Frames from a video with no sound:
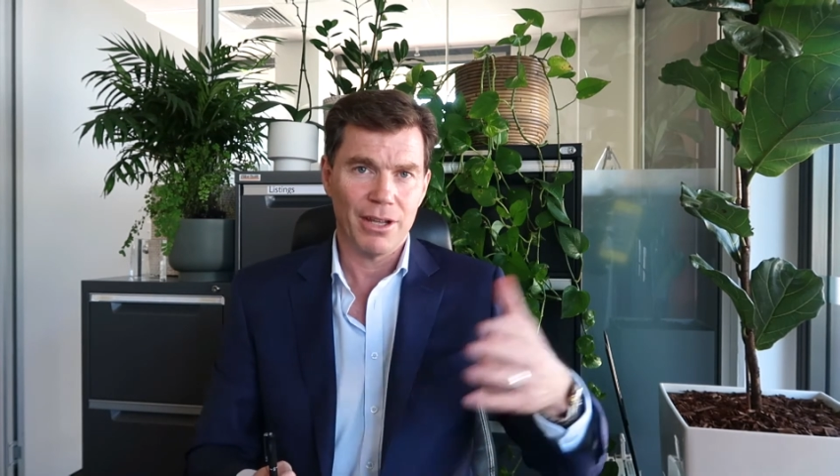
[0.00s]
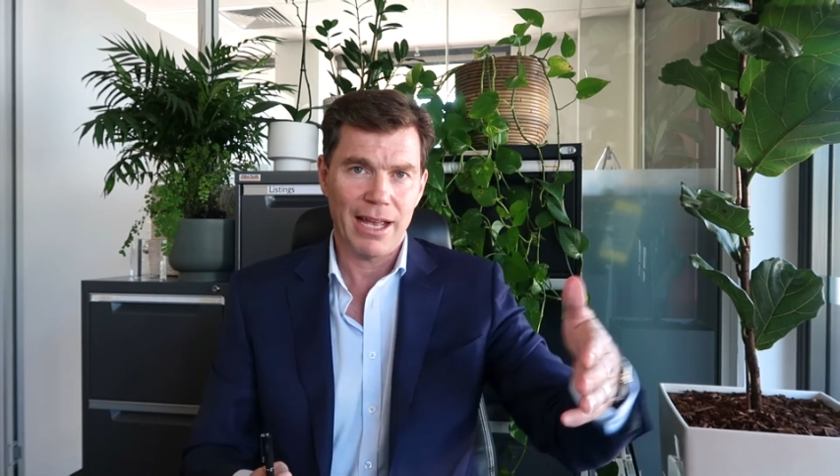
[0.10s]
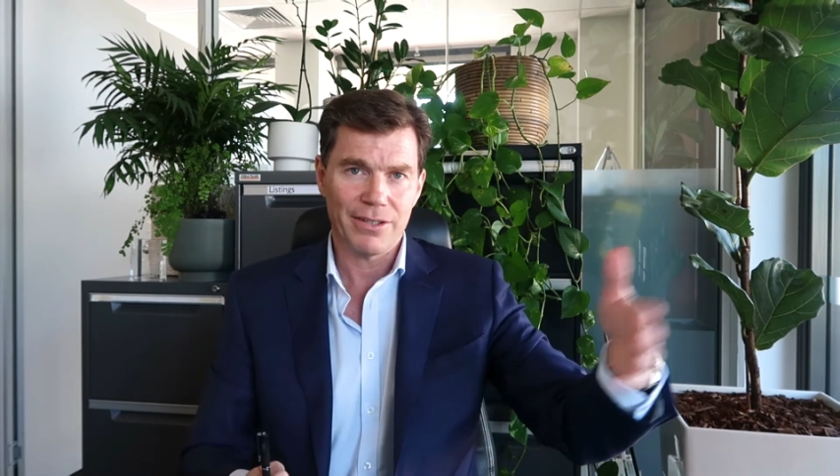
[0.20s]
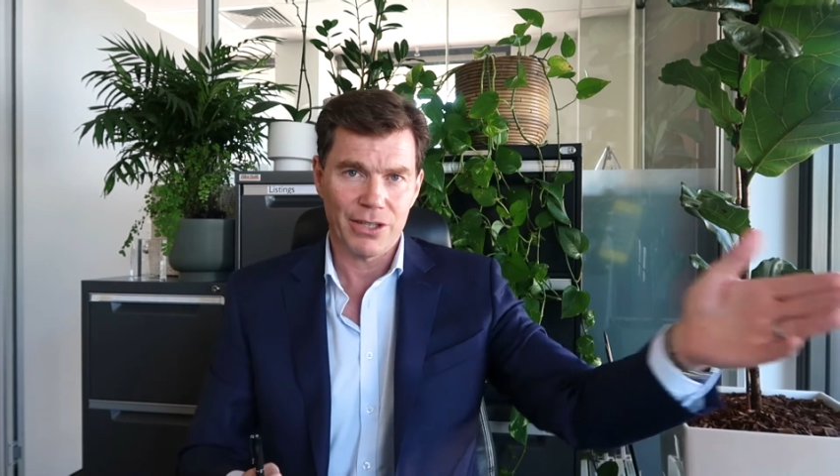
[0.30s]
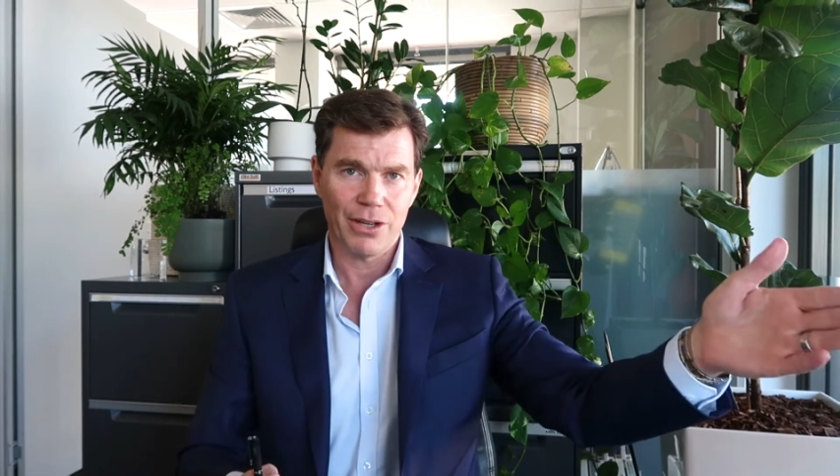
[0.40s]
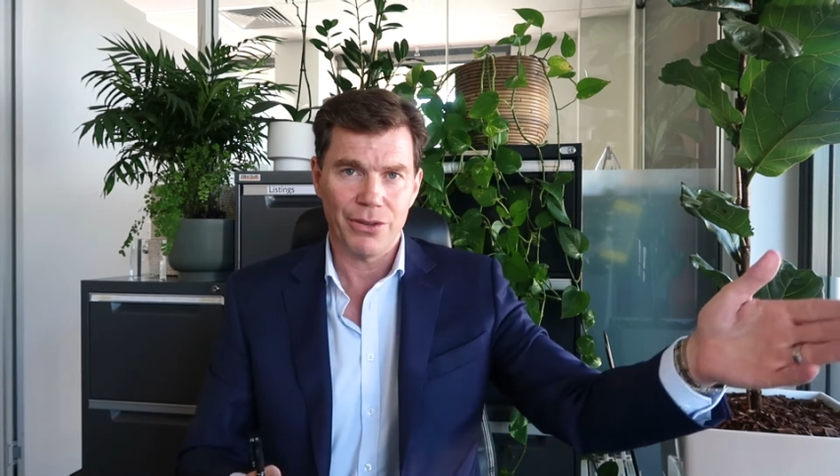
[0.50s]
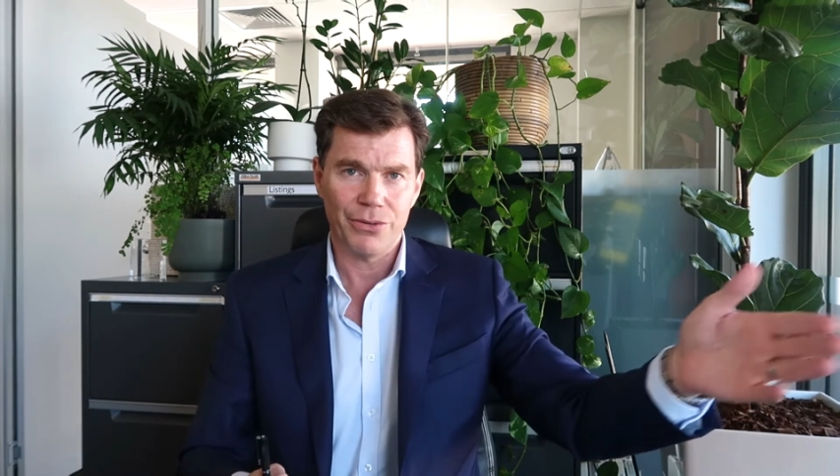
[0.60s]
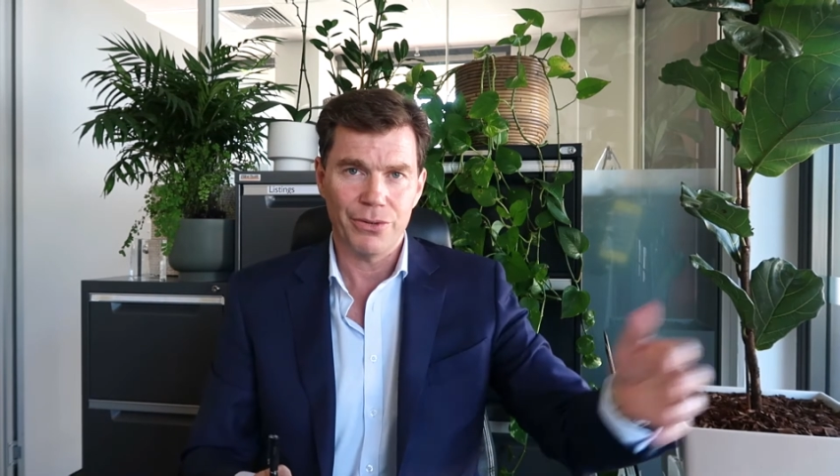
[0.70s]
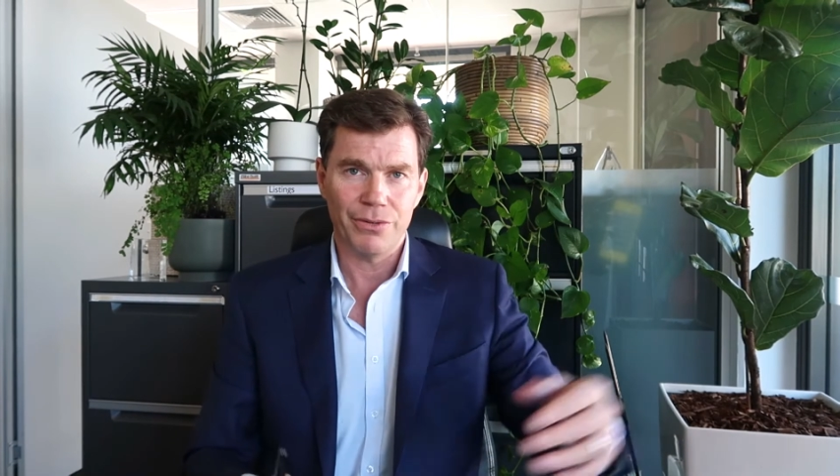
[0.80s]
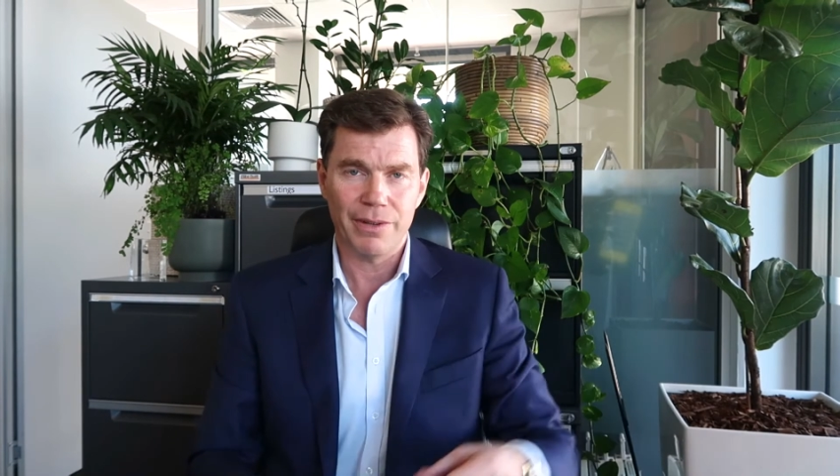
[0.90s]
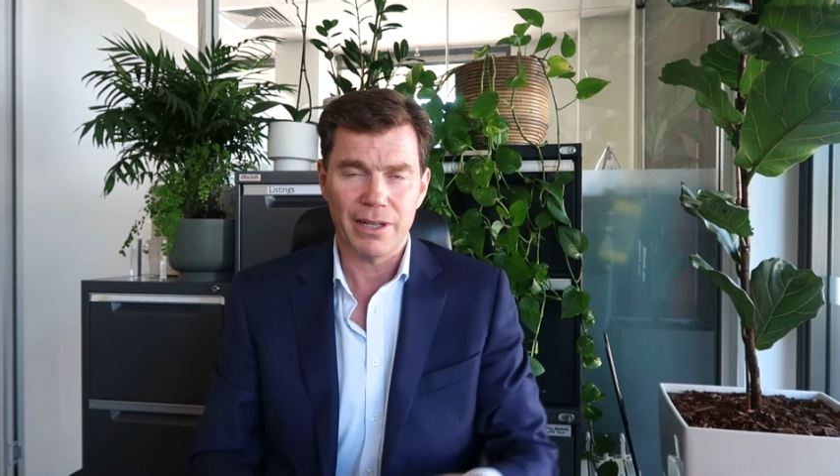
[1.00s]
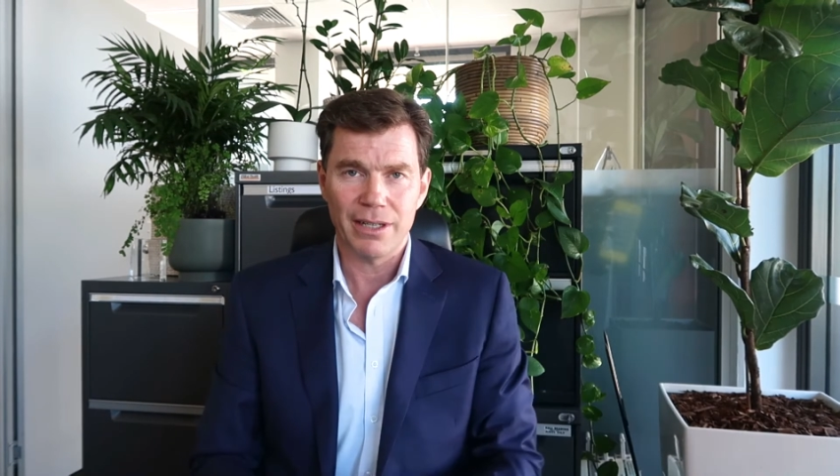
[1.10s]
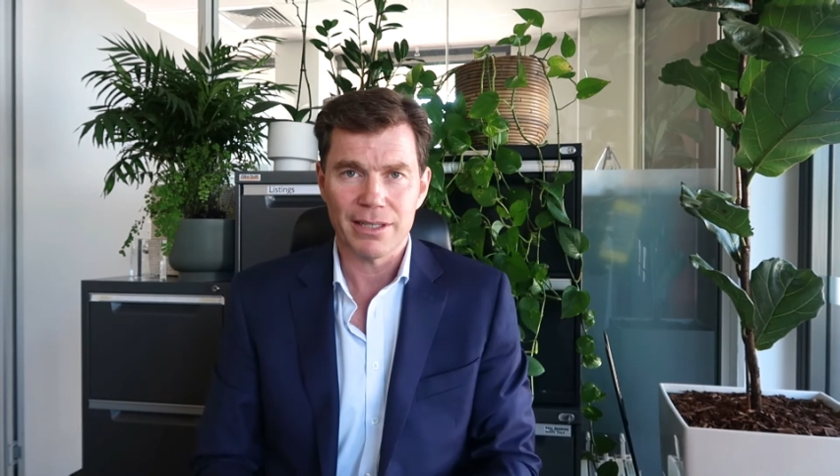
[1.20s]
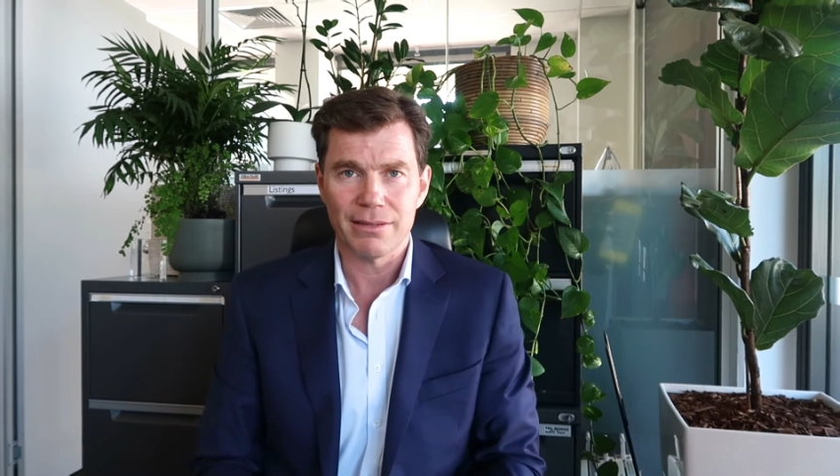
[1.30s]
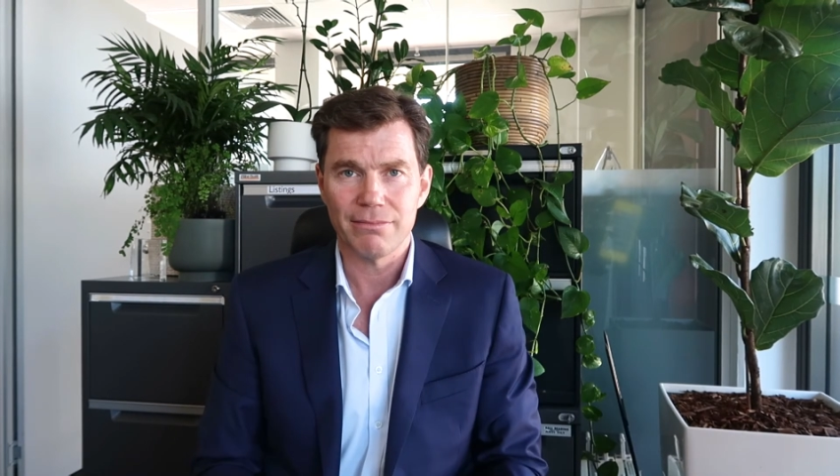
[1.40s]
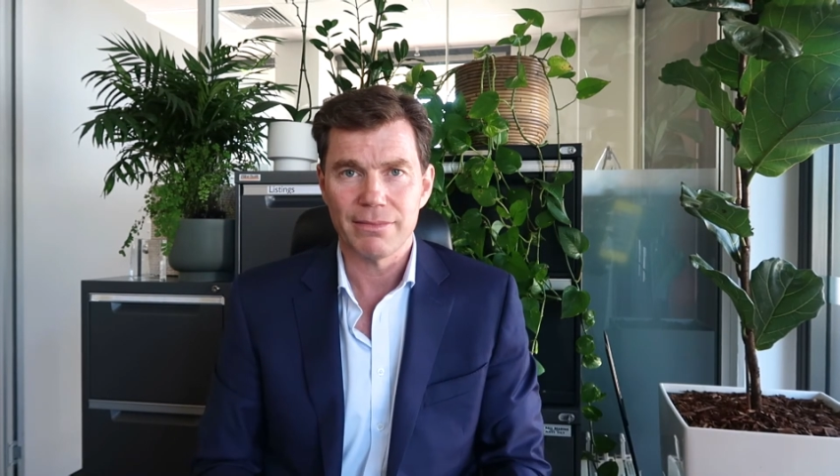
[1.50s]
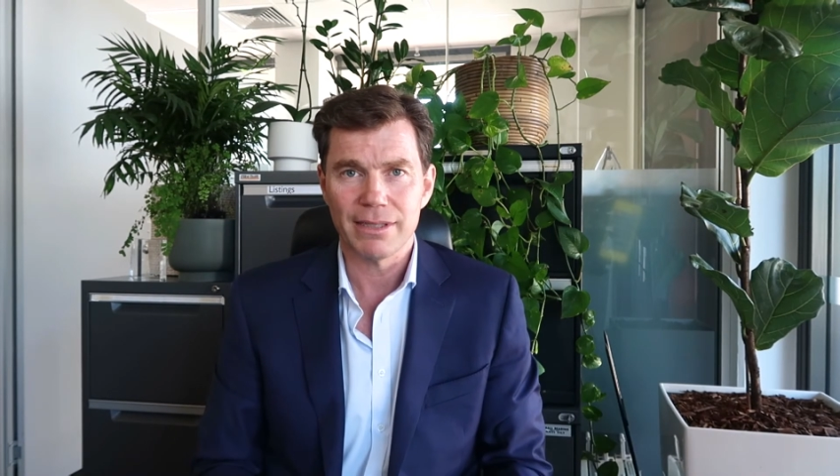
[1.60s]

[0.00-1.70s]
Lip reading: has to go through various